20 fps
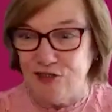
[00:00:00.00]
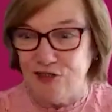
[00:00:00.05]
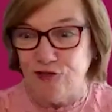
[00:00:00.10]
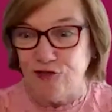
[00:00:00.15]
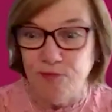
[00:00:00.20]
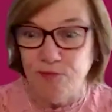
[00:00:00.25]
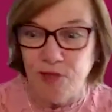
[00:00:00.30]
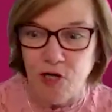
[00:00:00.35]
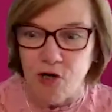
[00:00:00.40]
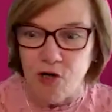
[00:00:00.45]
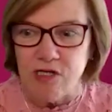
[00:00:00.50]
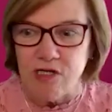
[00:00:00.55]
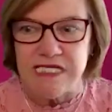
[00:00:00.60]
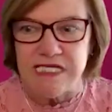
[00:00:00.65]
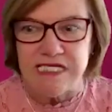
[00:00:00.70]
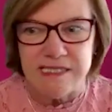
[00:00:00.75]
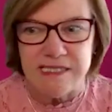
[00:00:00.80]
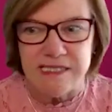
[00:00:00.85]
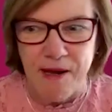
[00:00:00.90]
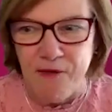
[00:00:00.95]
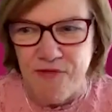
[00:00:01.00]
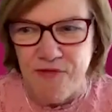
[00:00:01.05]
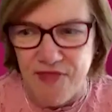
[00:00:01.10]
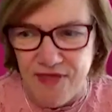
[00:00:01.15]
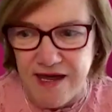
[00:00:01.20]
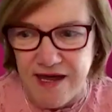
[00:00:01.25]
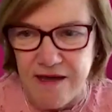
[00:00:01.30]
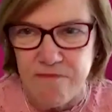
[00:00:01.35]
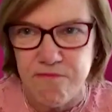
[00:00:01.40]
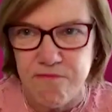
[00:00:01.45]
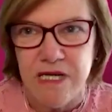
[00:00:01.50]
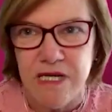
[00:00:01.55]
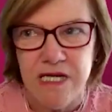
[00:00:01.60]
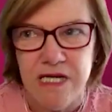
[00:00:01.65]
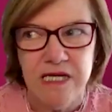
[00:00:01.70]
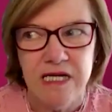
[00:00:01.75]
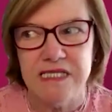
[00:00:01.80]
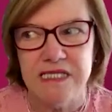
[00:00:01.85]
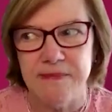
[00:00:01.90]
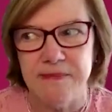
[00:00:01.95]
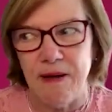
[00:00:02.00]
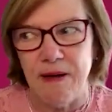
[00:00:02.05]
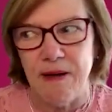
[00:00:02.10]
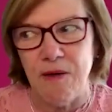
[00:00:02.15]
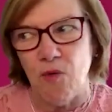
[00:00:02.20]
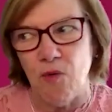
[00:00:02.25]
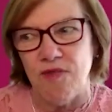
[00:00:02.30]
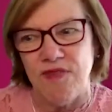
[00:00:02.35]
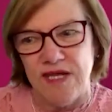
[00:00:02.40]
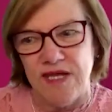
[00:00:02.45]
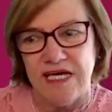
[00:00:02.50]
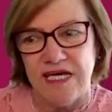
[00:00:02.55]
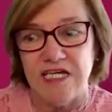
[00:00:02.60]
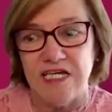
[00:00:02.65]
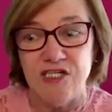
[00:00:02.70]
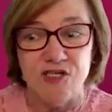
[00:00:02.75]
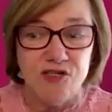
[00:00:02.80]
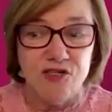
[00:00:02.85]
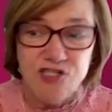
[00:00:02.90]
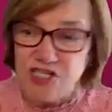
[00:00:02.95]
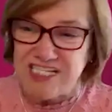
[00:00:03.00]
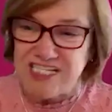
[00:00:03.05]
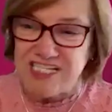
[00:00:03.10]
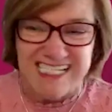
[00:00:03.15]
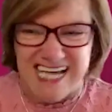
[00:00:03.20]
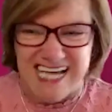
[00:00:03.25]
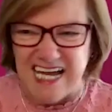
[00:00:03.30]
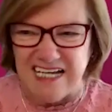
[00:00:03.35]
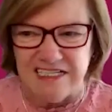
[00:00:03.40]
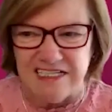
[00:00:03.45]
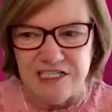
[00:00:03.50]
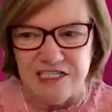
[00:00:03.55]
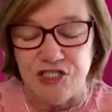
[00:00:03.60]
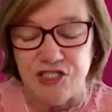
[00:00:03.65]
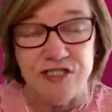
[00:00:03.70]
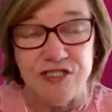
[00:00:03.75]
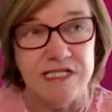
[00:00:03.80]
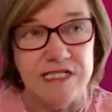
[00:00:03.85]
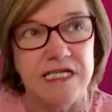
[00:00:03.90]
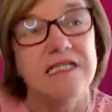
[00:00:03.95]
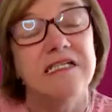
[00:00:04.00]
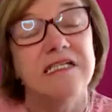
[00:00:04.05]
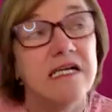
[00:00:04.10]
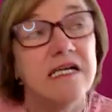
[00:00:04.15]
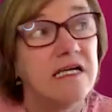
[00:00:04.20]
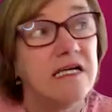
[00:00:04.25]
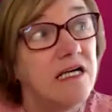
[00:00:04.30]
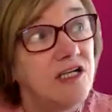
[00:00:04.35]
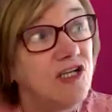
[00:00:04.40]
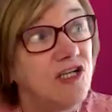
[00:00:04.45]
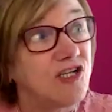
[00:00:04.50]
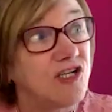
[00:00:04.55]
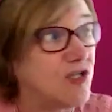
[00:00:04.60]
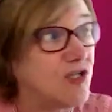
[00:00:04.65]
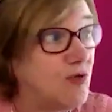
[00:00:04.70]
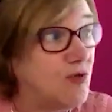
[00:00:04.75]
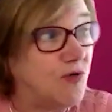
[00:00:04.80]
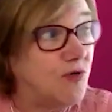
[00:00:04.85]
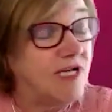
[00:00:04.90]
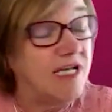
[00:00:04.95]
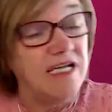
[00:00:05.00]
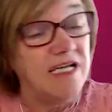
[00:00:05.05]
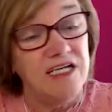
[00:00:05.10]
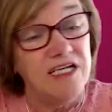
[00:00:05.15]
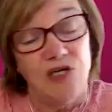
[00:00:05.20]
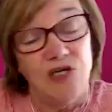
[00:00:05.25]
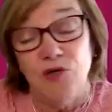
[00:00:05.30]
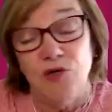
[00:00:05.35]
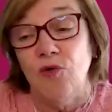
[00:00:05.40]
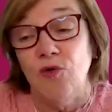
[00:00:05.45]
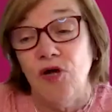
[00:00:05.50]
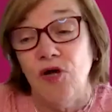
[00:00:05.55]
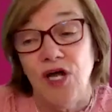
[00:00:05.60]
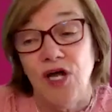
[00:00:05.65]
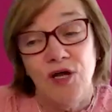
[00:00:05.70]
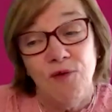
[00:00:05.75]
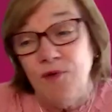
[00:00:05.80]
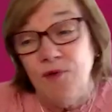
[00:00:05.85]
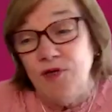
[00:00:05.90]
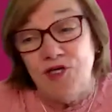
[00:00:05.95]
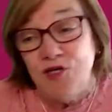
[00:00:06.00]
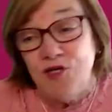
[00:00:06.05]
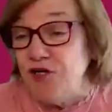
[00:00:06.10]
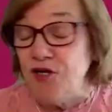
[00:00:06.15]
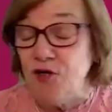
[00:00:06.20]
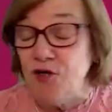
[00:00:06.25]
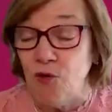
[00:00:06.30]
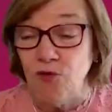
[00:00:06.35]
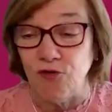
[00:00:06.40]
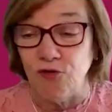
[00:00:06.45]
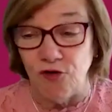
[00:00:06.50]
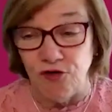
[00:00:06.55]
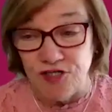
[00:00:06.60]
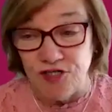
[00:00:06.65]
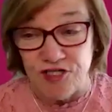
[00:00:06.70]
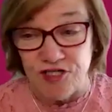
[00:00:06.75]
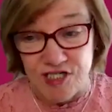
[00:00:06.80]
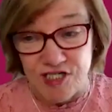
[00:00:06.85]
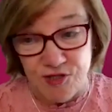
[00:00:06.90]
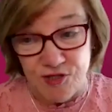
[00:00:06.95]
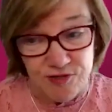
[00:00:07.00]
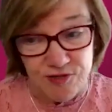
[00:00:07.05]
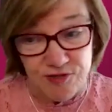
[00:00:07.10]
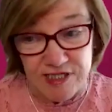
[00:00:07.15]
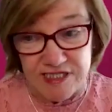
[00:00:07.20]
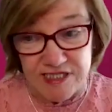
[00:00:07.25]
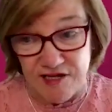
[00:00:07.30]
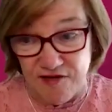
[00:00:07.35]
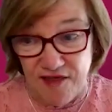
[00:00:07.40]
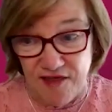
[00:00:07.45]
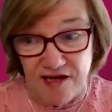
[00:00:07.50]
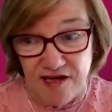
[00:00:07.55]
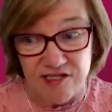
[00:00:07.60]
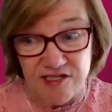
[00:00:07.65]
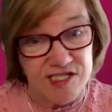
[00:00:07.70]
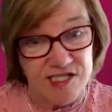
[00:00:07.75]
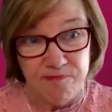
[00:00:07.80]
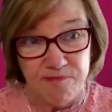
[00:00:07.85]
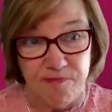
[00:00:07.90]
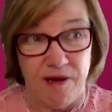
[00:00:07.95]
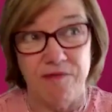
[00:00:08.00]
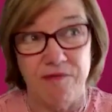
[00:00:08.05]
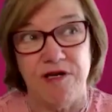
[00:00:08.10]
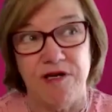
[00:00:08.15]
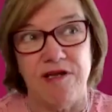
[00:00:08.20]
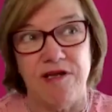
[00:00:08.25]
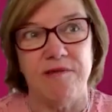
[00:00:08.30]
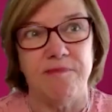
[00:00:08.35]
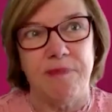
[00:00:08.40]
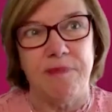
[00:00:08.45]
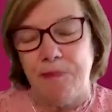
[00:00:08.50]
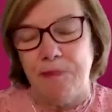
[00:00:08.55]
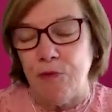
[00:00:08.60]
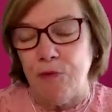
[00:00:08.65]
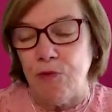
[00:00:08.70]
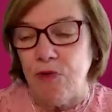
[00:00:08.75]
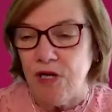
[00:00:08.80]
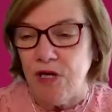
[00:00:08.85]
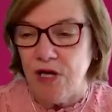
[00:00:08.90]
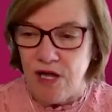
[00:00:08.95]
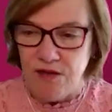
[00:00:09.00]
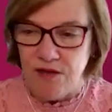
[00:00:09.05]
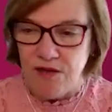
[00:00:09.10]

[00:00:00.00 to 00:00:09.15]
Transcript: You know, because it's about them. It's about what yes. they can do. Just exactly as you said, your story. You know, we shouldn't hold on to our stories. They're there to empower other people.